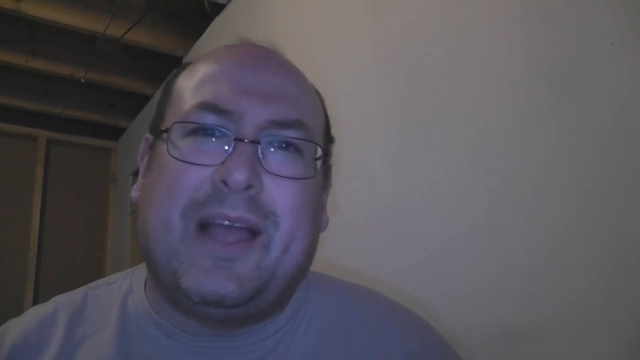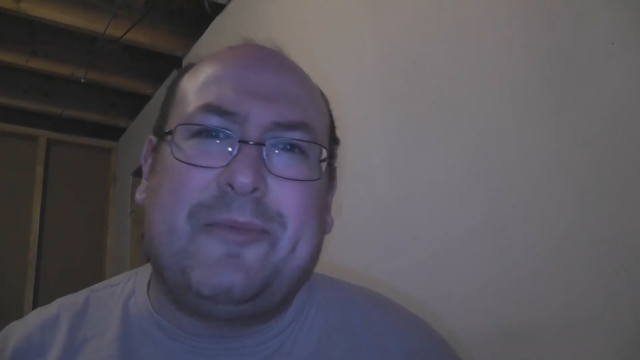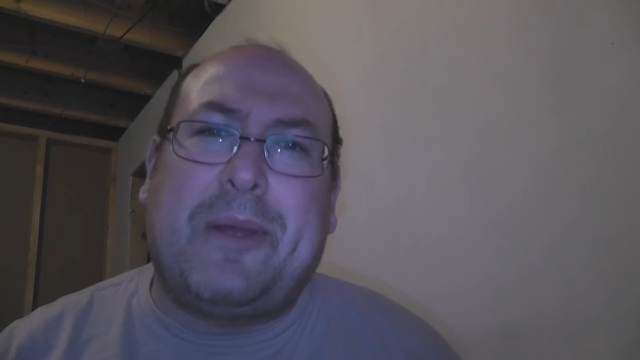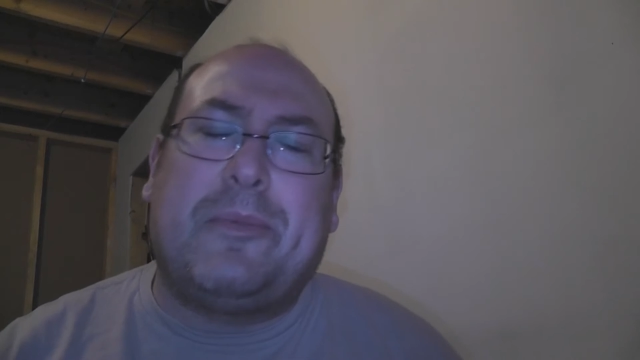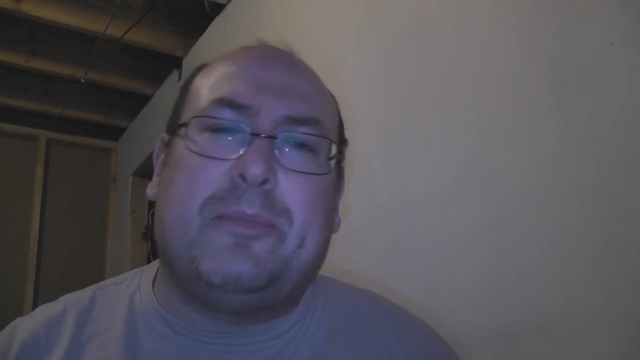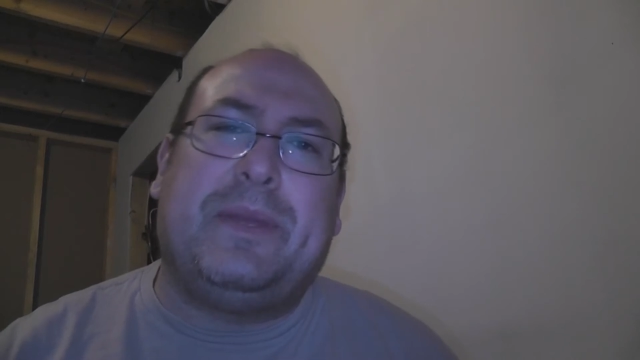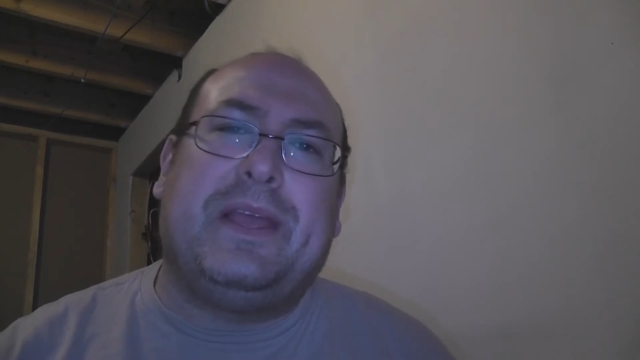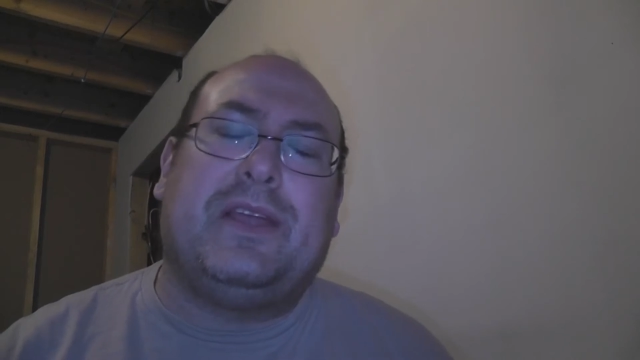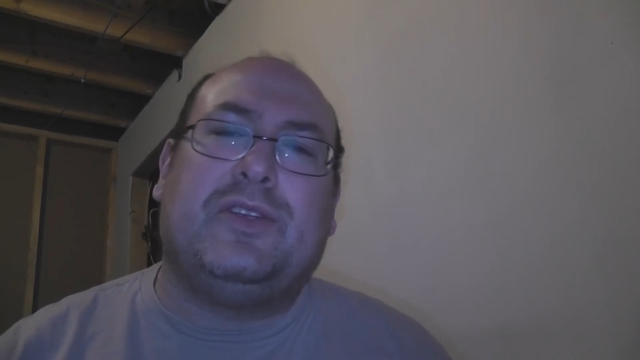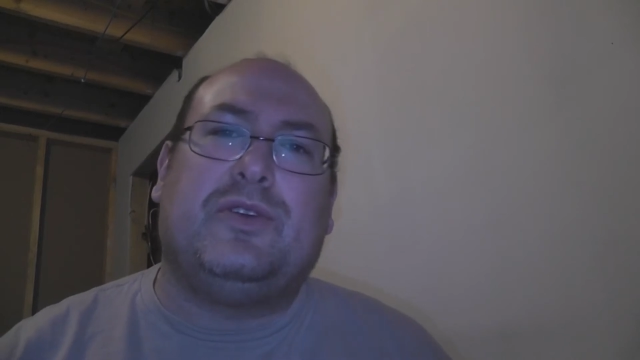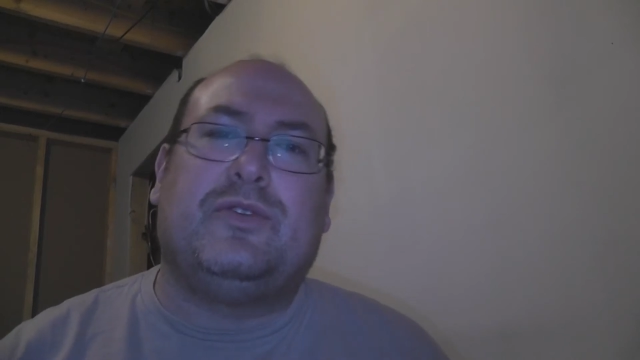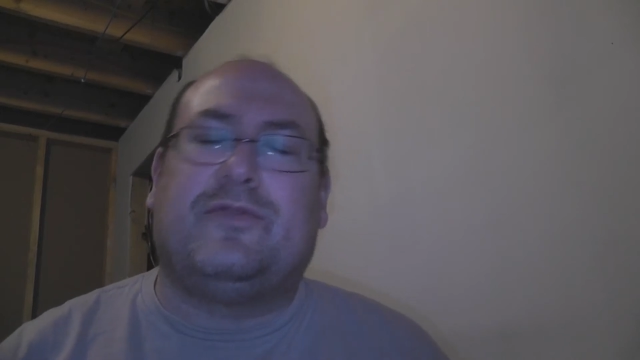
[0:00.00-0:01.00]
I remember being
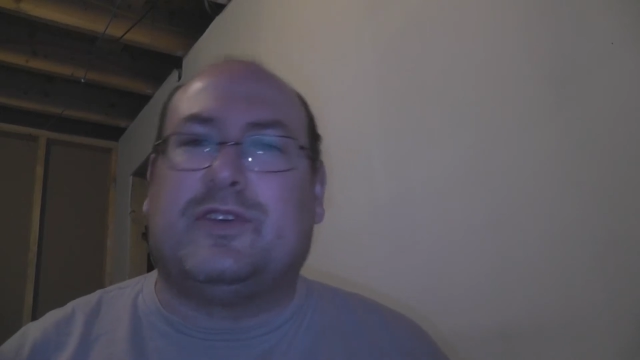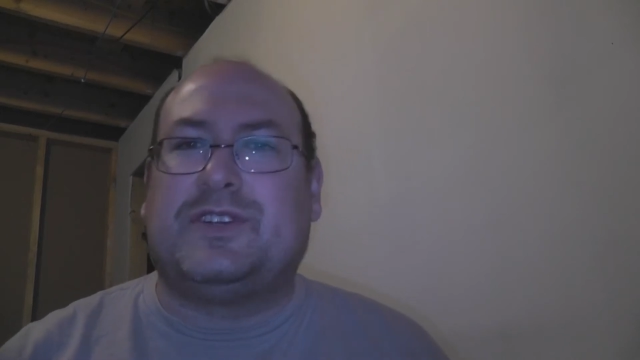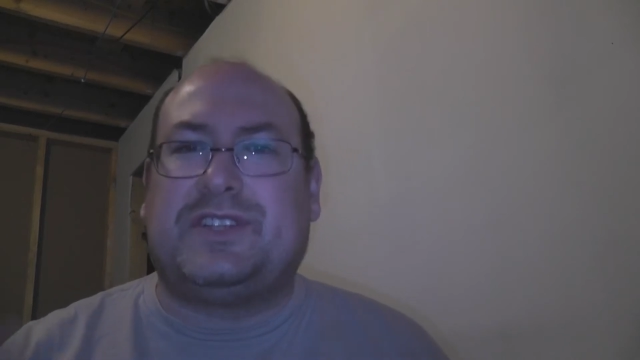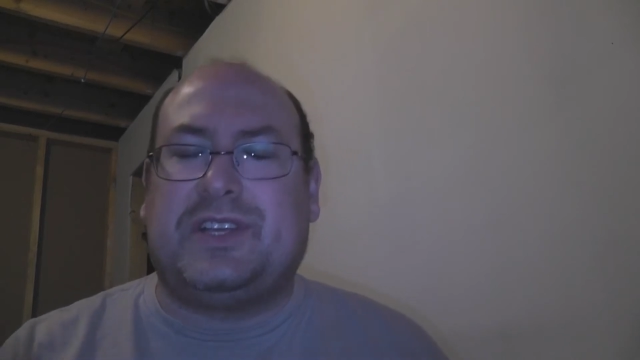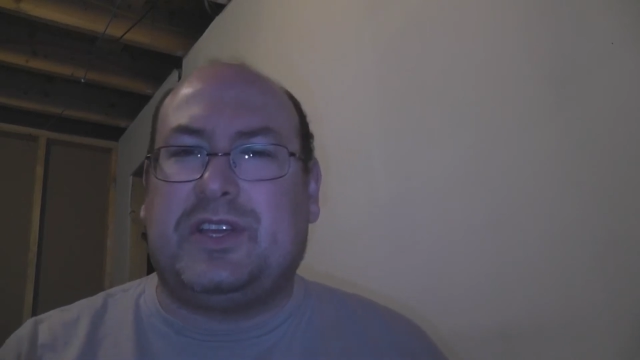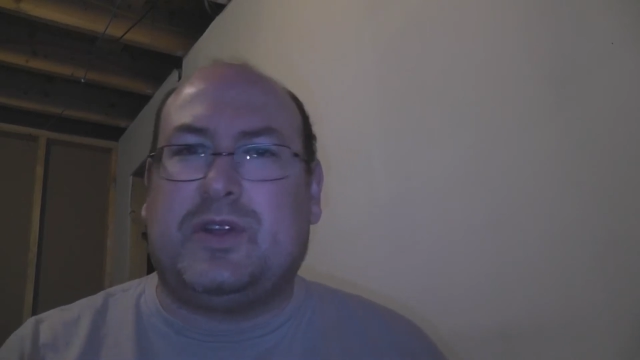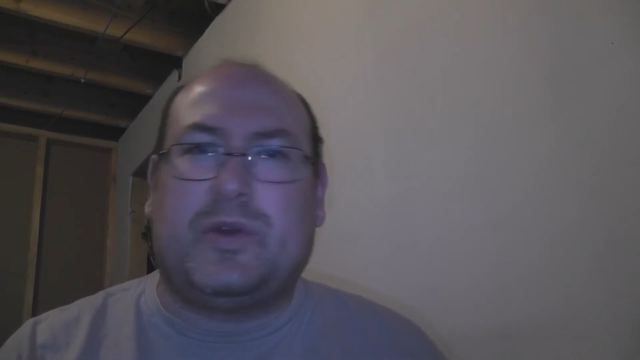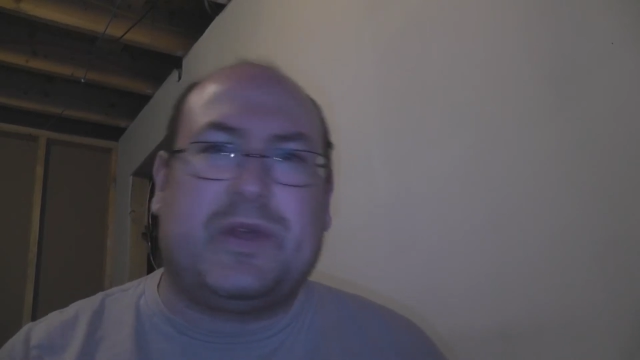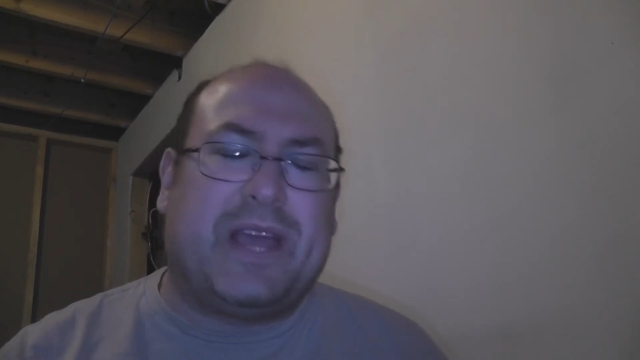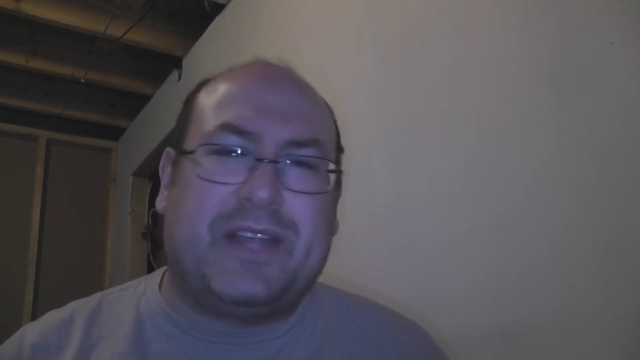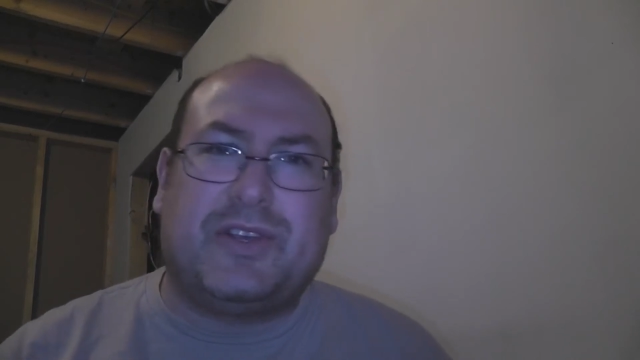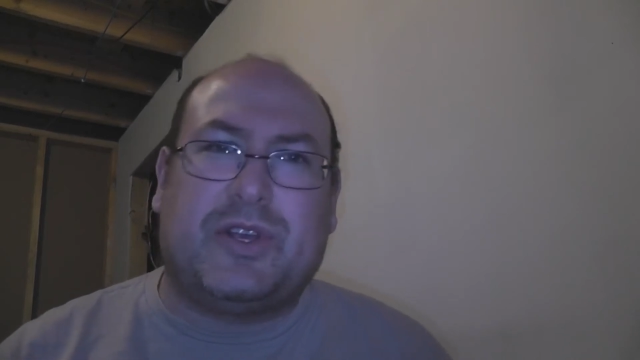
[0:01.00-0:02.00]
in university, you know,
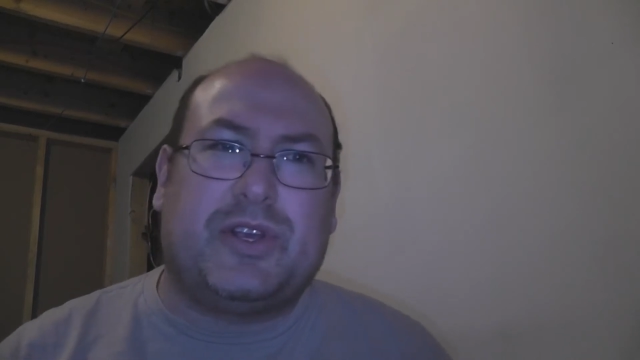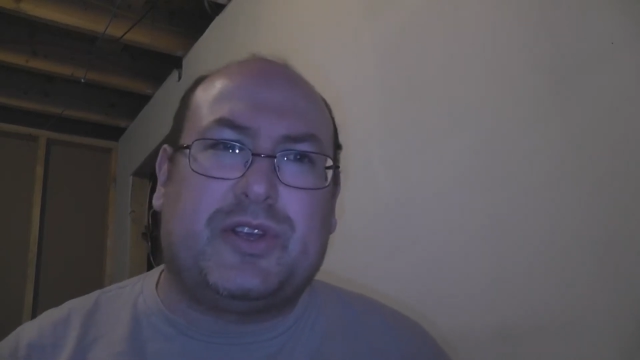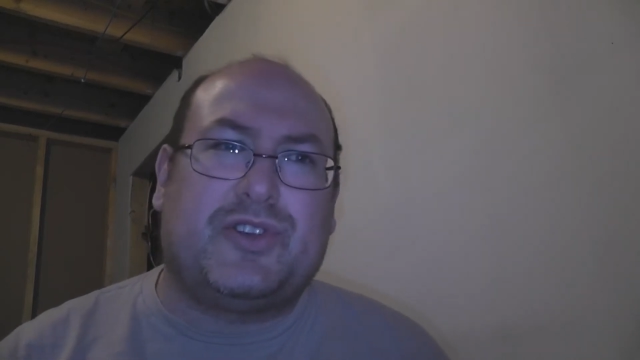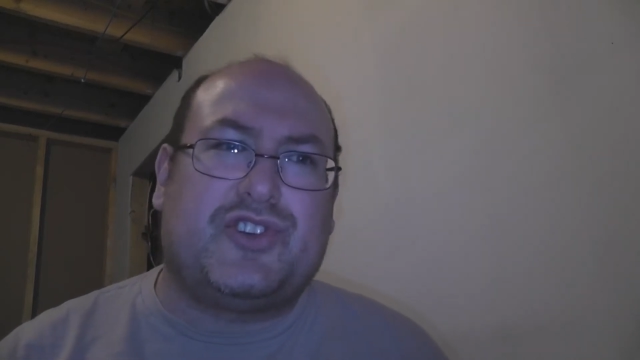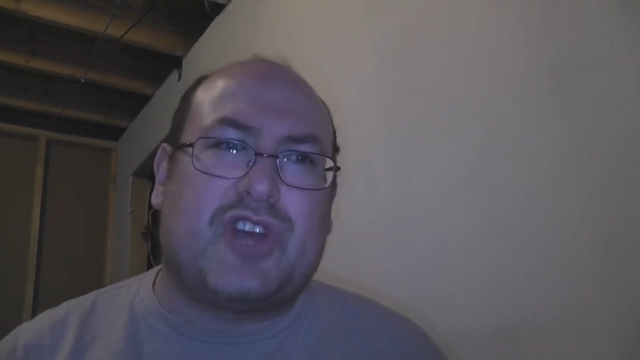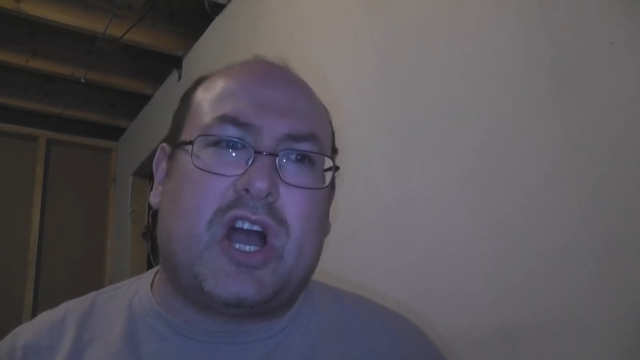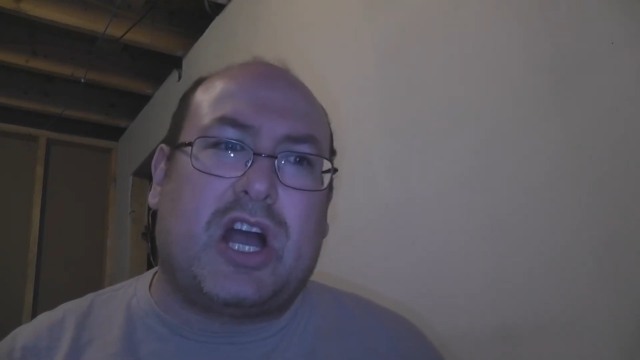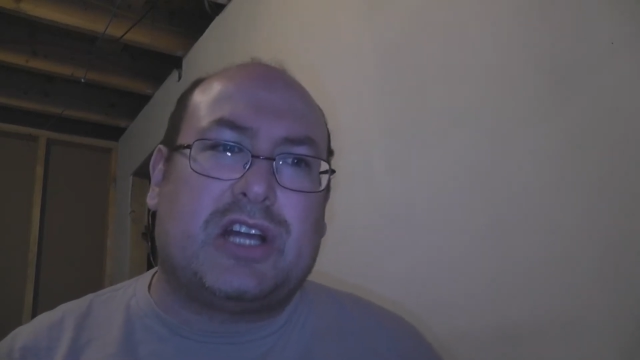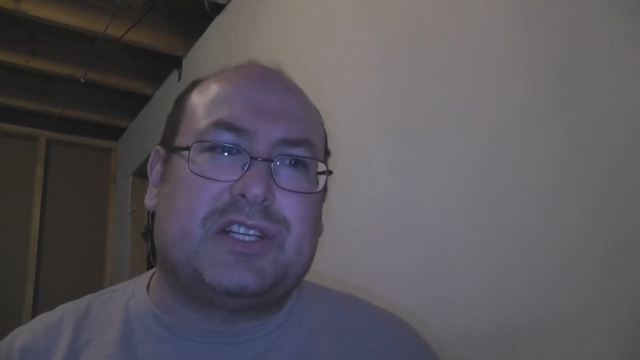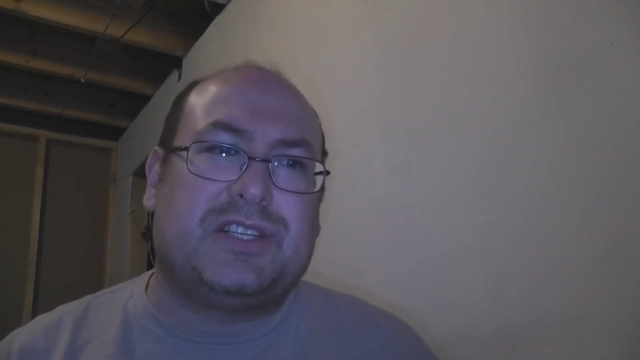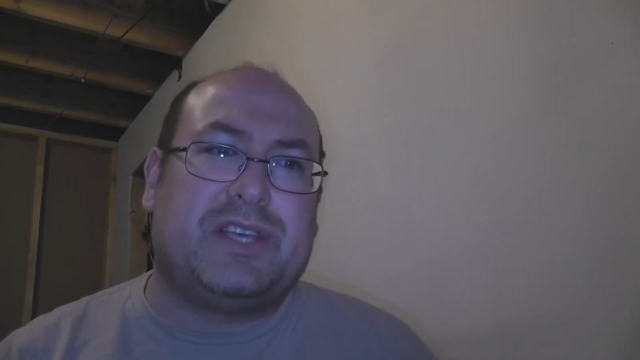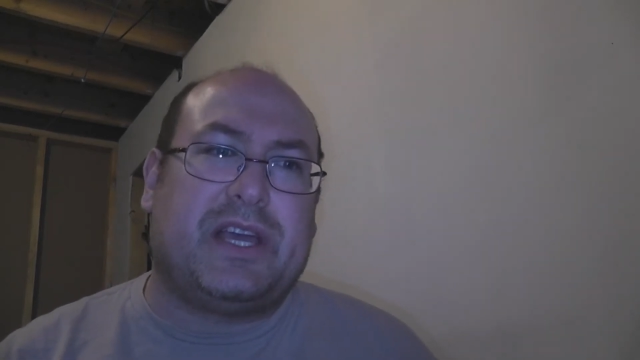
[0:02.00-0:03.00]
you had your, your
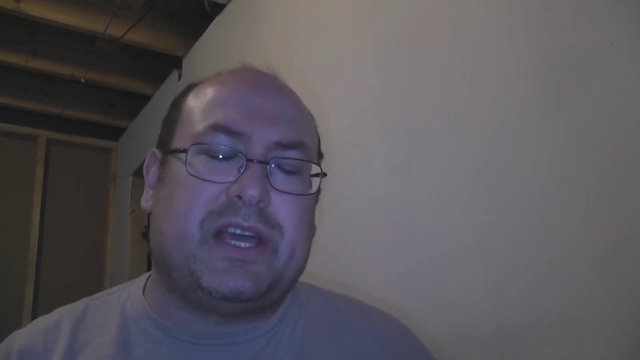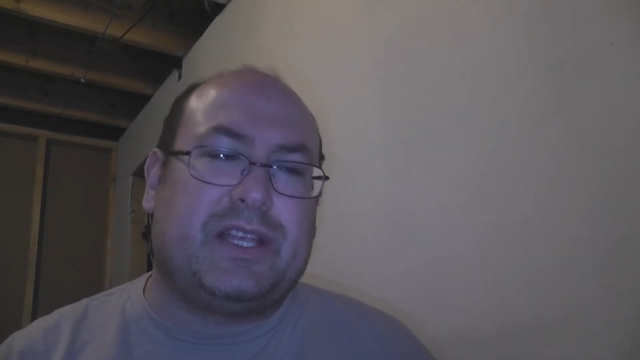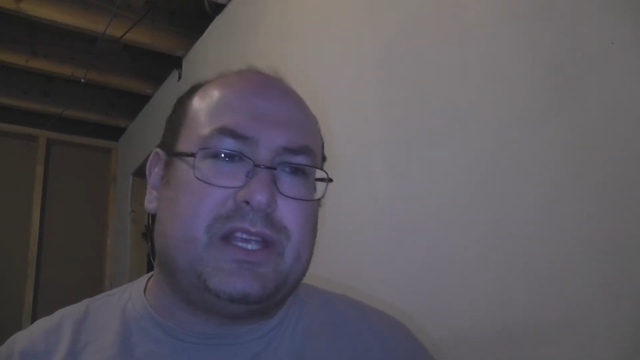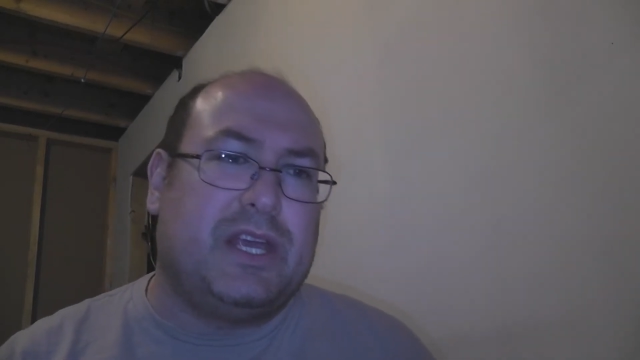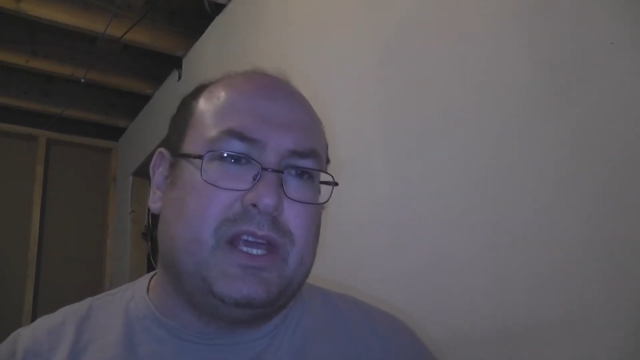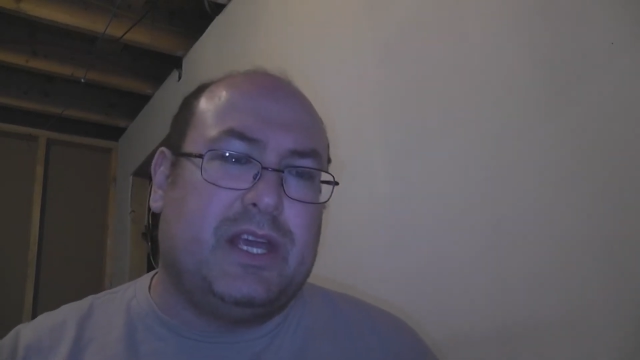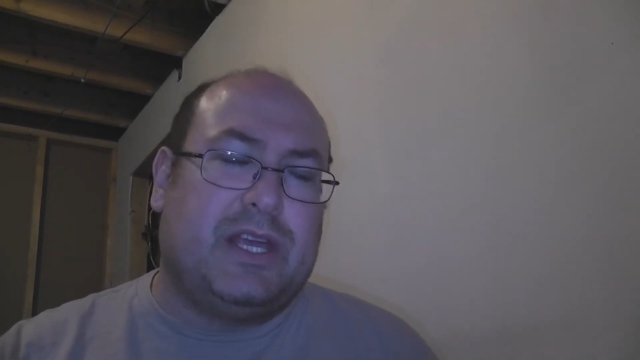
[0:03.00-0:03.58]
jocks, you had